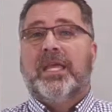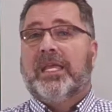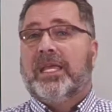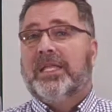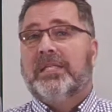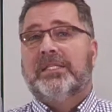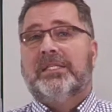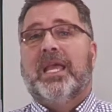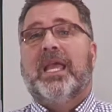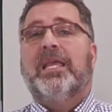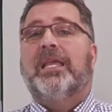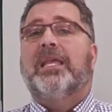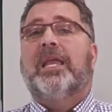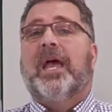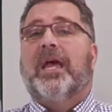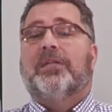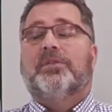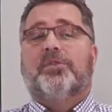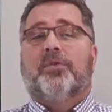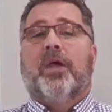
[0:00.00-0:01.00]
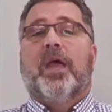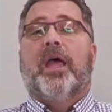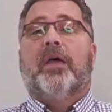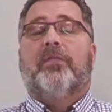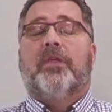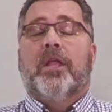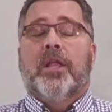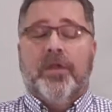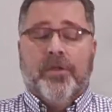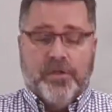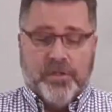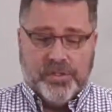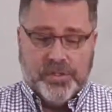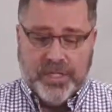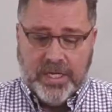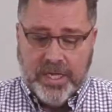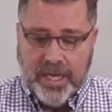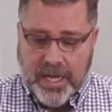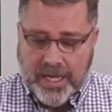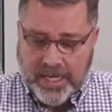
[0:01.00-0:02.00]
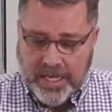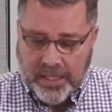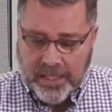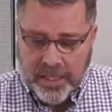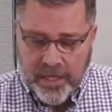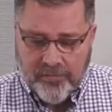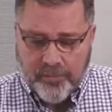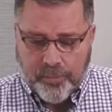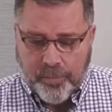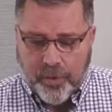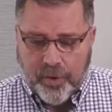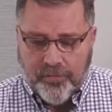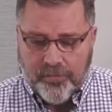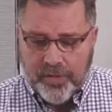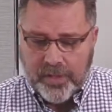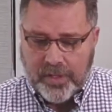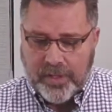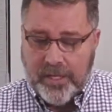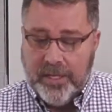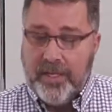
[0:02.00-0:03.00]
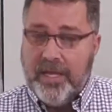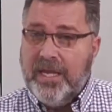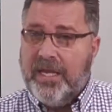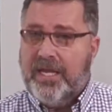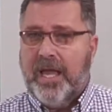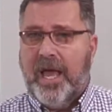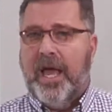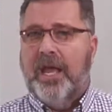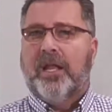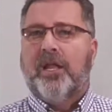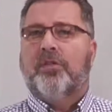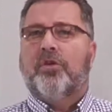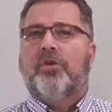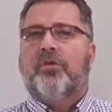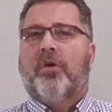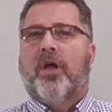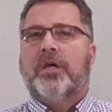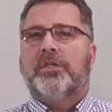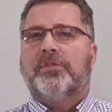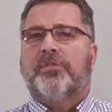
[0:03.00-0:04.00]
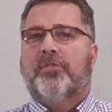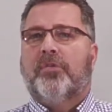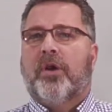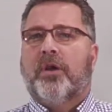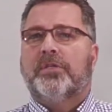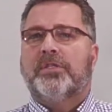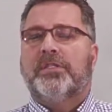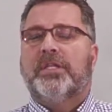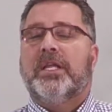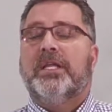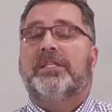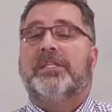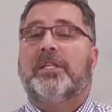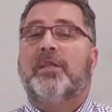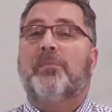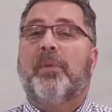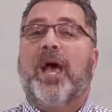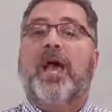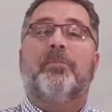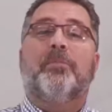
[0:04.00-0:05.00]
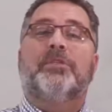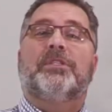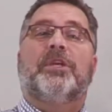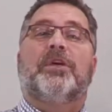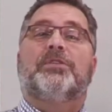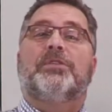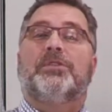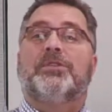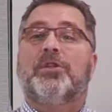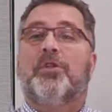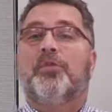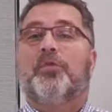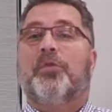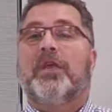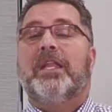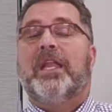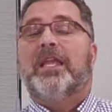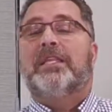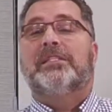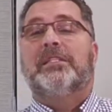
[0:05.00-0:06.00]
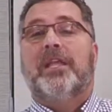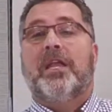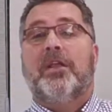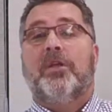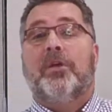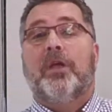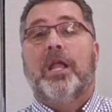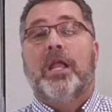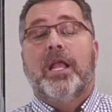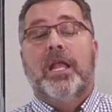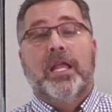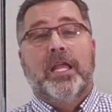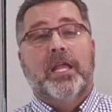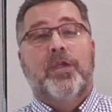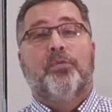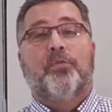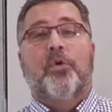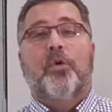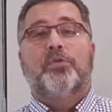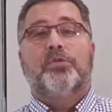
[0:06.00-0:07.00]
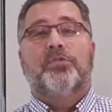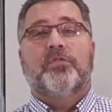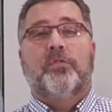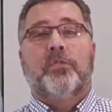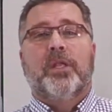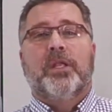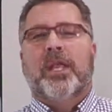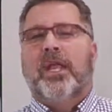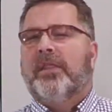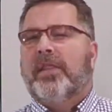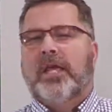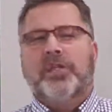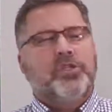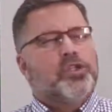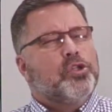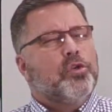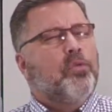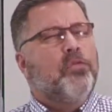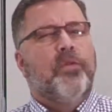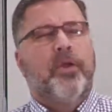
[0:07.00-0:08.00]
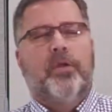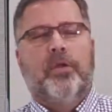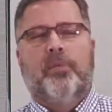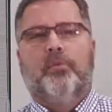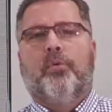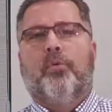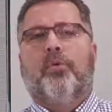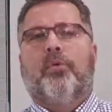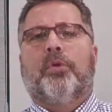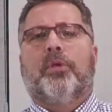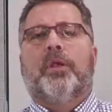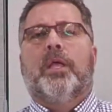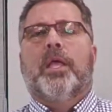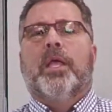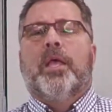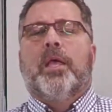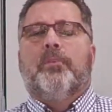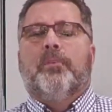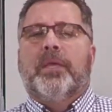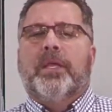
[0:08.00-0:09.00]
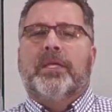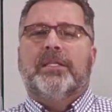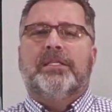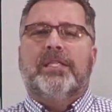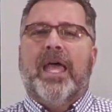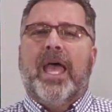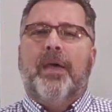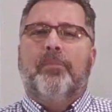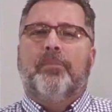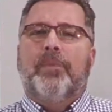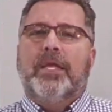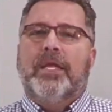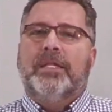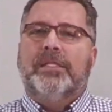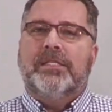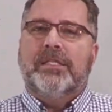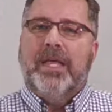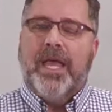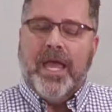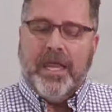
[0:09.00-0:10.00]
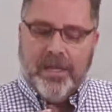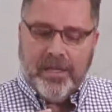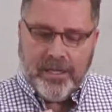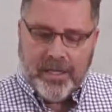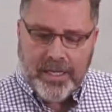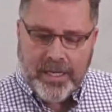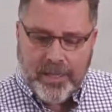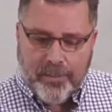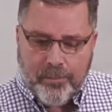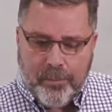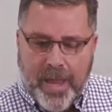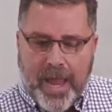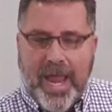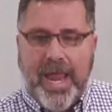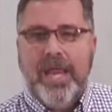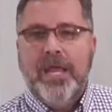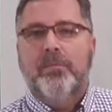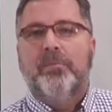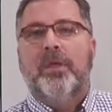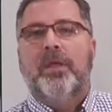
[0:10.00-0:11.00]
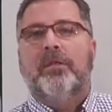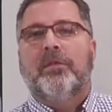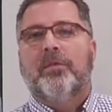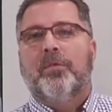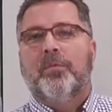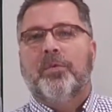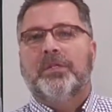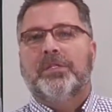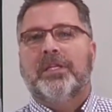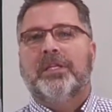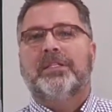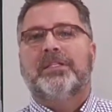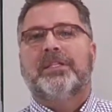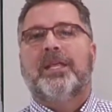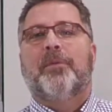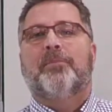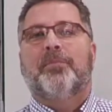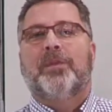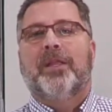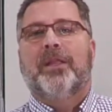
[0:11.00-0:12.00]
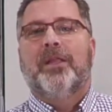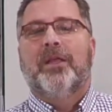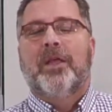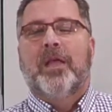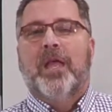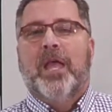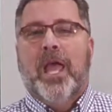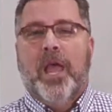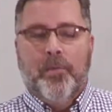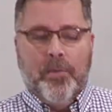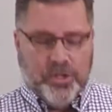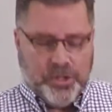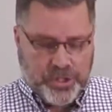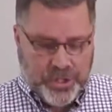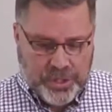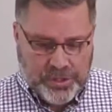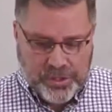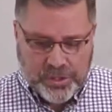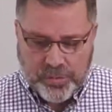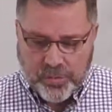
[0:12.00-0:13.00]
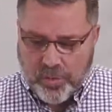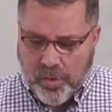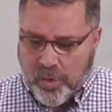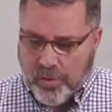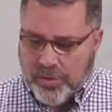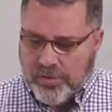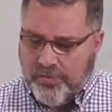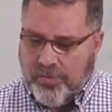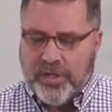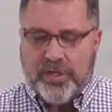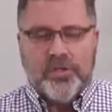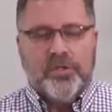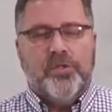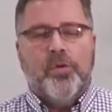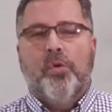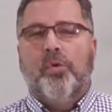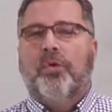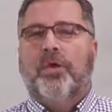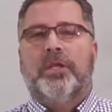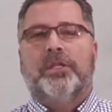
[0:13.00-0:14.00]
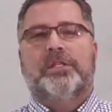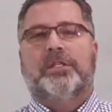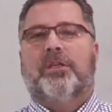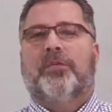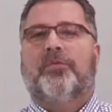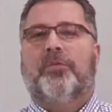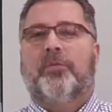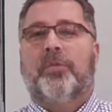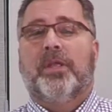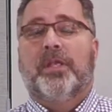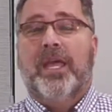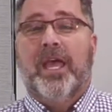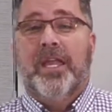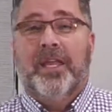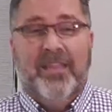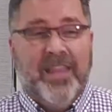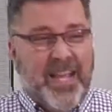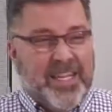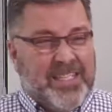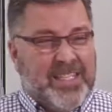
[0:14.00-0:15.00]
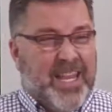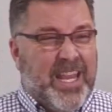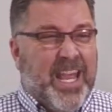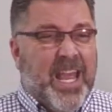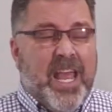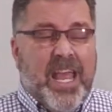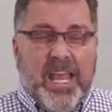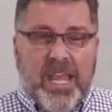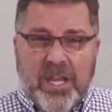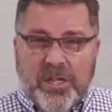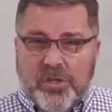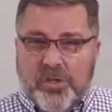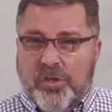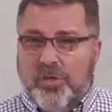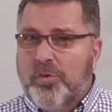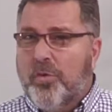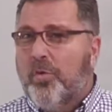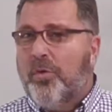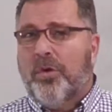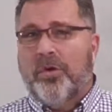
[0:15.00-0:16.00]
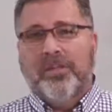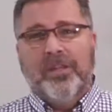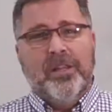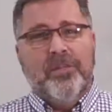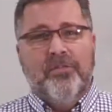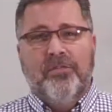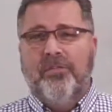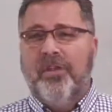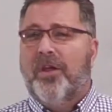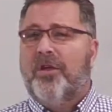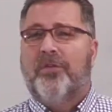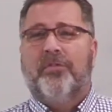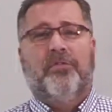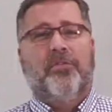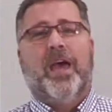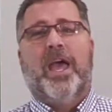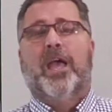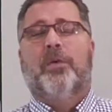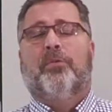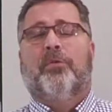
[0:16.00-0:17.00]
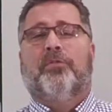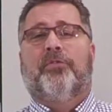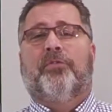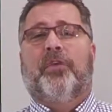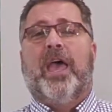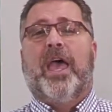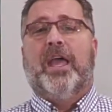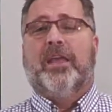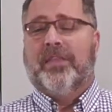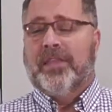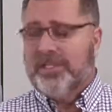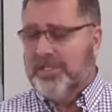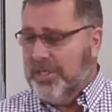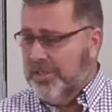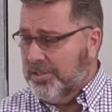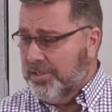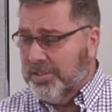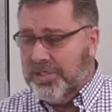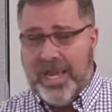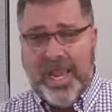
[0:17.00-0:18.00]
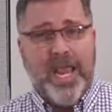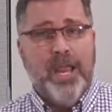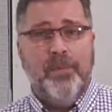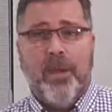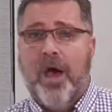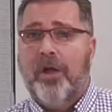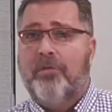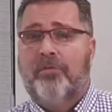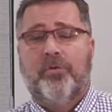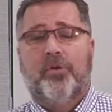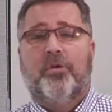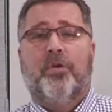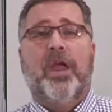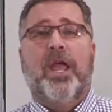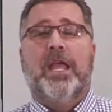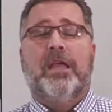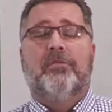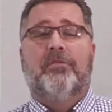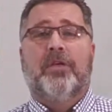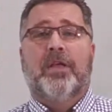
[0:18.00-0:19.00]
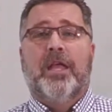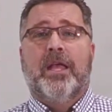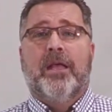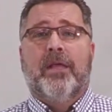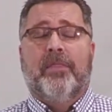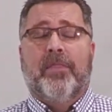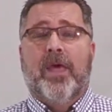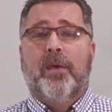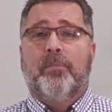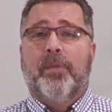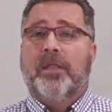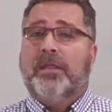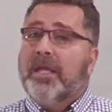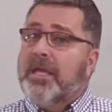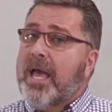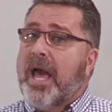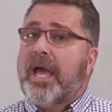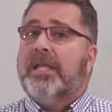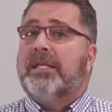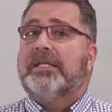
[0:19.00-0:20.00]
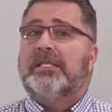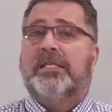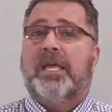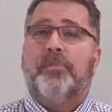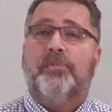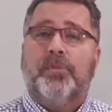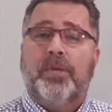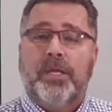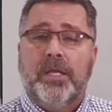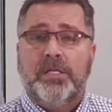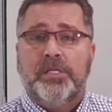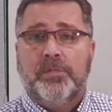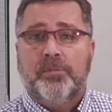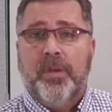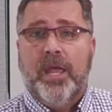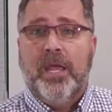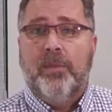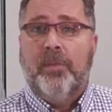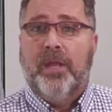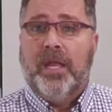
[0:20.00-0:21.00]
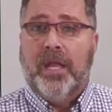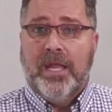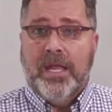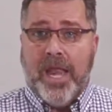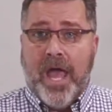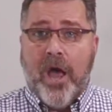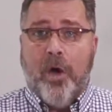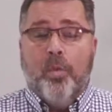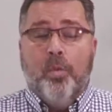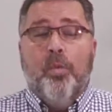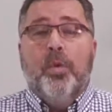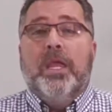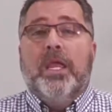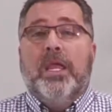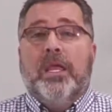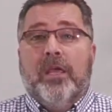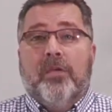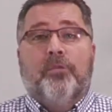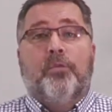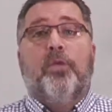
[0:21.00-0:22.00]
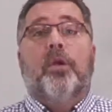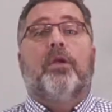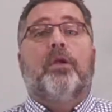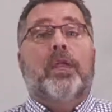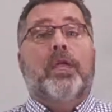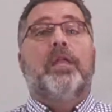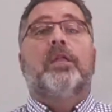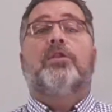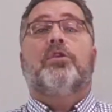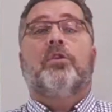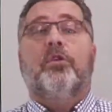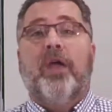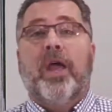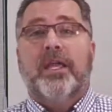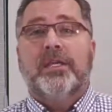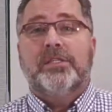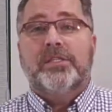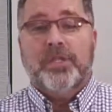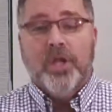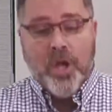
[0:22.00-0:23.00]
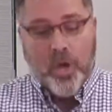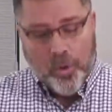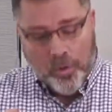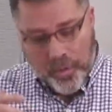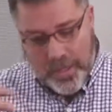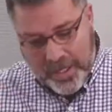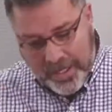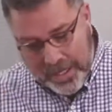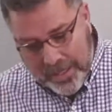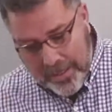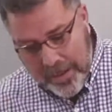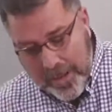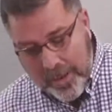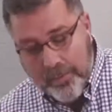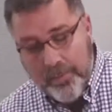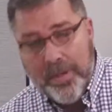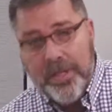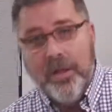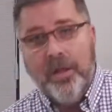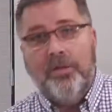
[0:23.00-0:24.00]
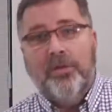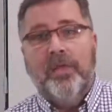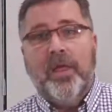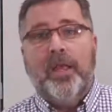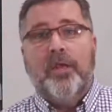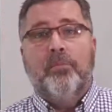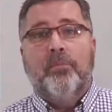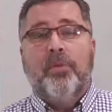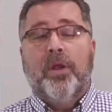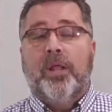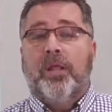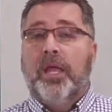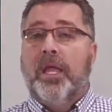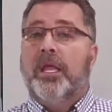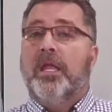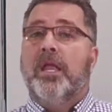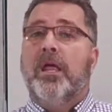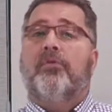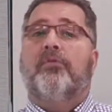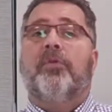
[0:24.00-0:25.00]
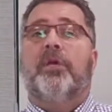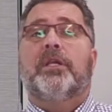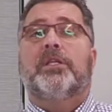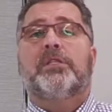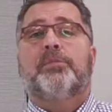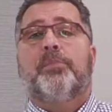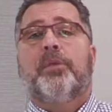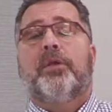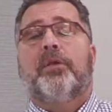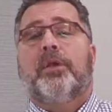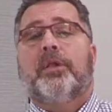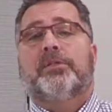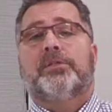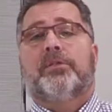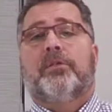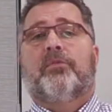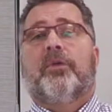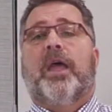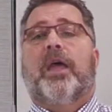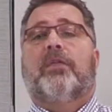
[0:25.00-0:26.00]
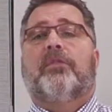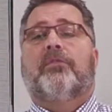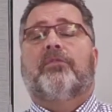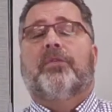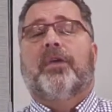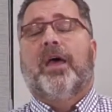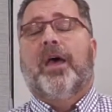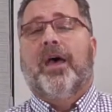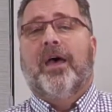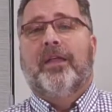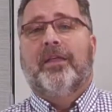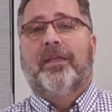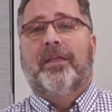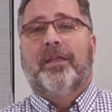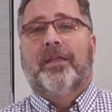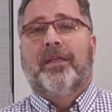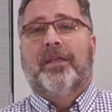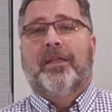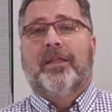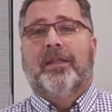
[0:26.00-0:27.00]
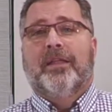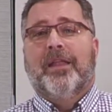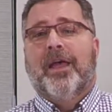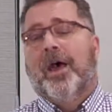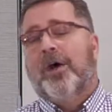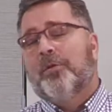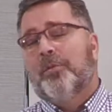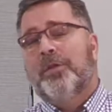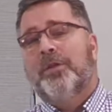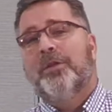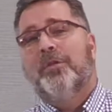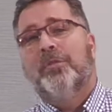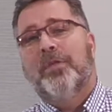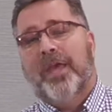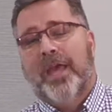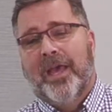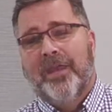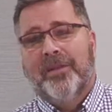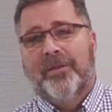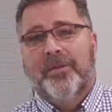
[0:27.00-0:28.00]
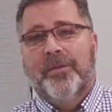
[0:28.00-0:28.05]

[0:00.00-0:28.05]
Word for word: can take God's wrath. You see, he lived perfectly. He died on the cross for our sins. And the Bible tells us that three days later, he rose from the dead. That's so very important because that means that the payment was accepted. And when Jesus rose victoriously from the dead, and that's a historically verifiable fact that Jesus came out of the grave, that meant that God accepted his payment. And now we, if we're in Christ, we can be under that umbrella and never experience the wrath of God. Now, how do we do that?